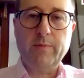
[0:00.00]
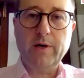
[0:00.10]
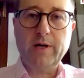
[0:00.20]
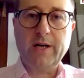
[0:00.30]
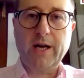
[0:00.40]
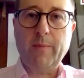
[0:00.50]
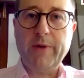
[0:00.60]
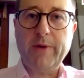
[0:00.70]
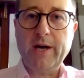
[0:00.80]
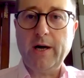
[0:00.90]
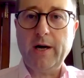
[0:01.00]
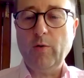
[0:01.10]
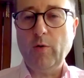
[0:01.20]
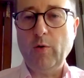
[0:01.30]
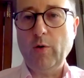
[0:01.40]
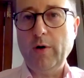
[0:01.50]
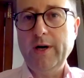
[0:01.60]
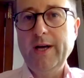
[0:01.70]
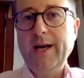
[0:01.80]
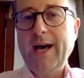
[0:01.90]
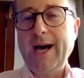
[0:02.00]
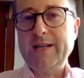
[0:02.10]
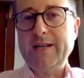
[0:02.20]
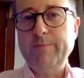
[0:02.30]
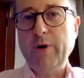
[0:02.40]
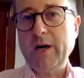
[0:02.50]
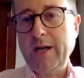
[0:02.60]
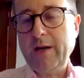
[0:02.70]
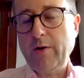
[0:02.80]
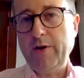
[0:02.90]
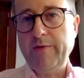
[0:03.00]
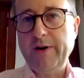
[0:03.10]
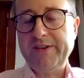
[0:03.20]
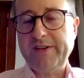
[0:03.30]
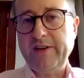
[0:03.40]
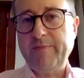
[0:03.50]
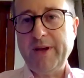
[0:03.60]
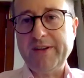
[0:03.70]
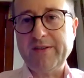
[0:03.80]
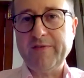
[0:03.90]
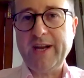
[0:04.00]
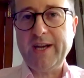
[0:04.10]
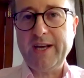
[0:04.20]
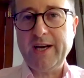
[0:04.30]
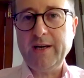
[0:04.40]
Columbia or at Berkeley or University of Pennsylvania,